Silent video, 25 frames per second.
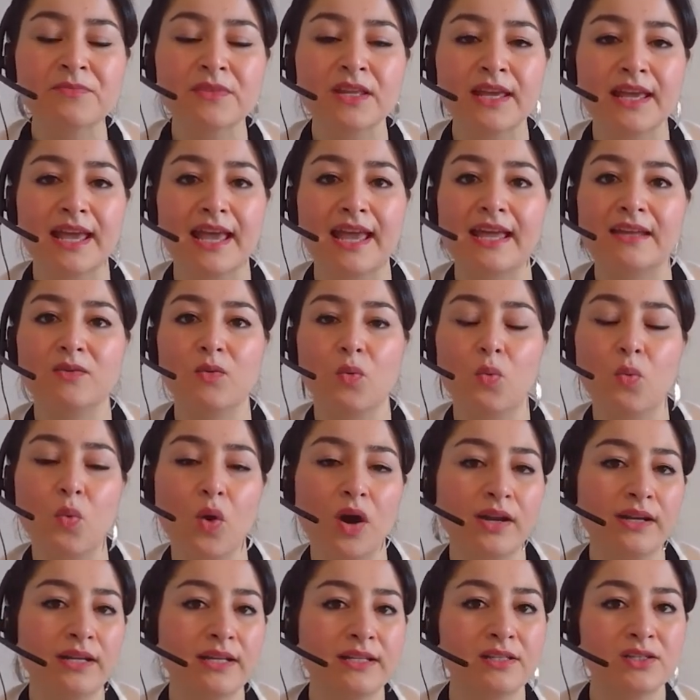And one
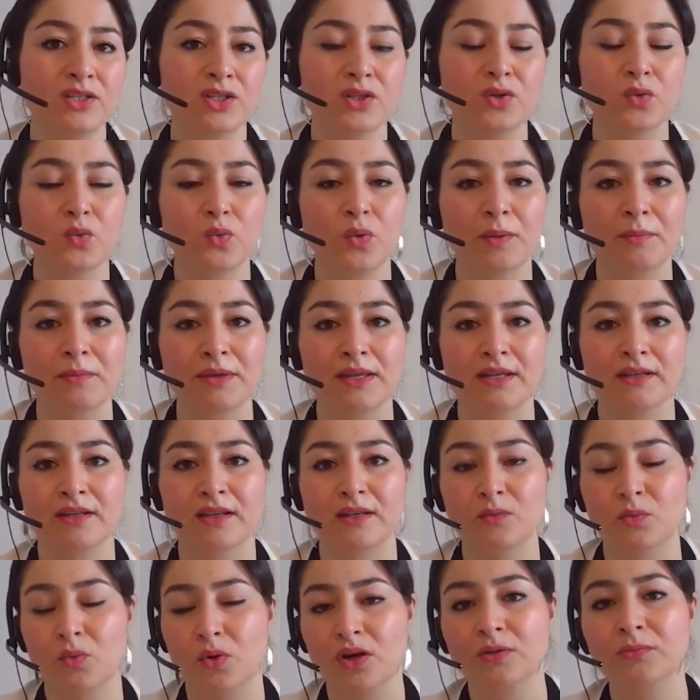in two women in
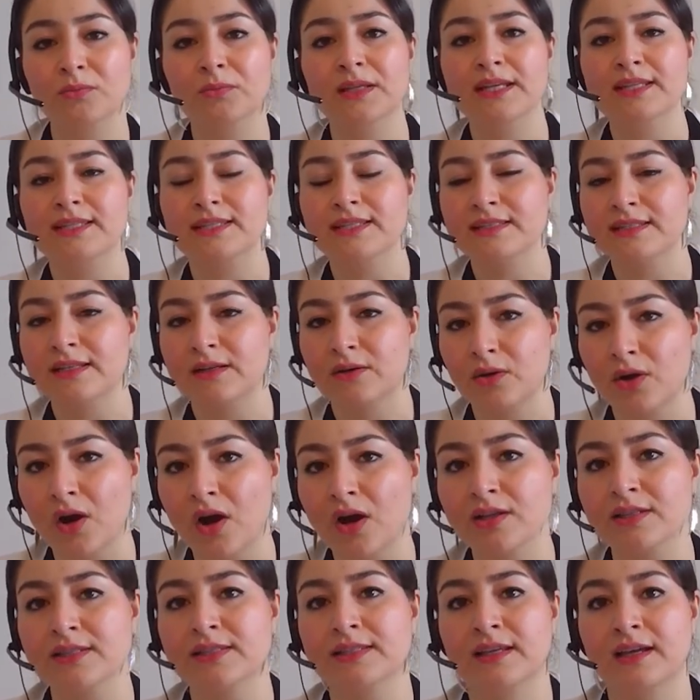workplaces
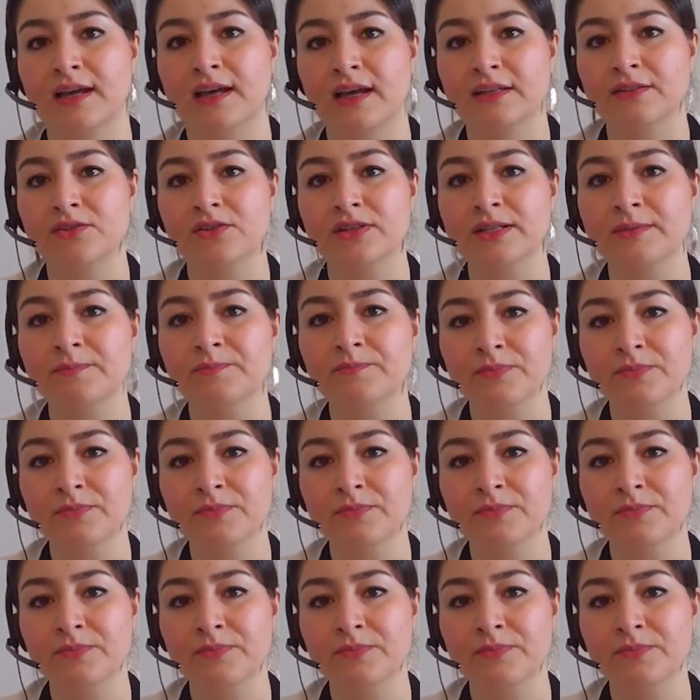across the country